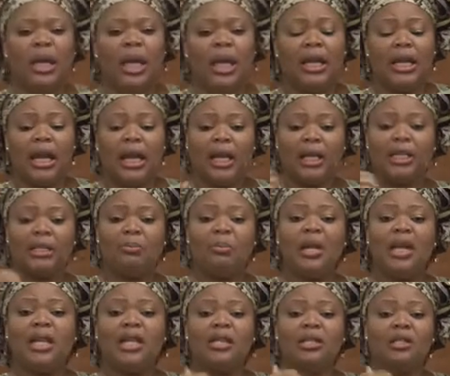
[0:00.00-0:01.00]
And they're
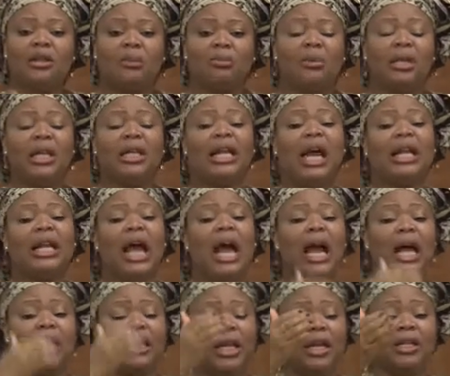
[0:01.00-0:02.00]
explaining something that I
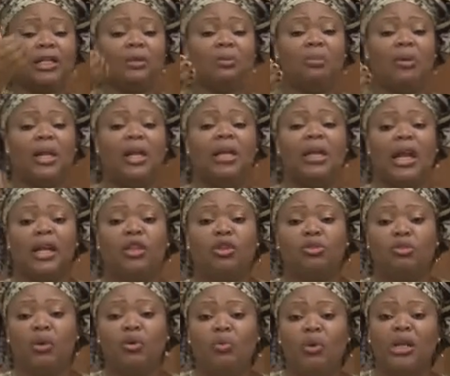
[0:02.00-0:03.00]
had explained like
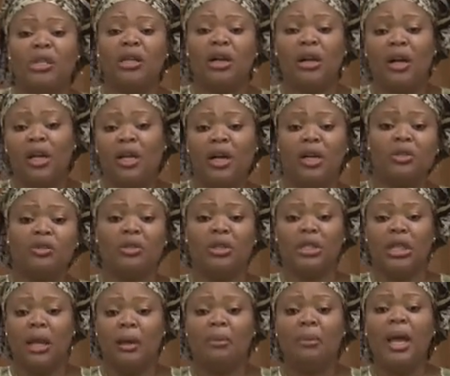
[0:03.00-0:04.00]
three weeks earlier to
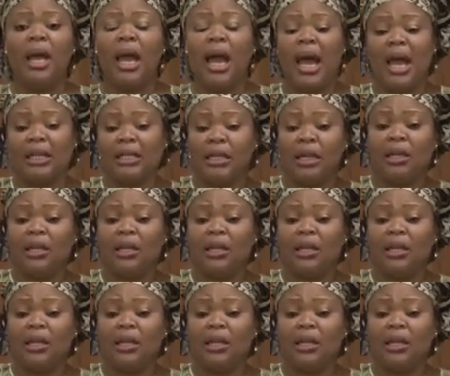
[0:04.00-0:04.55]
them as,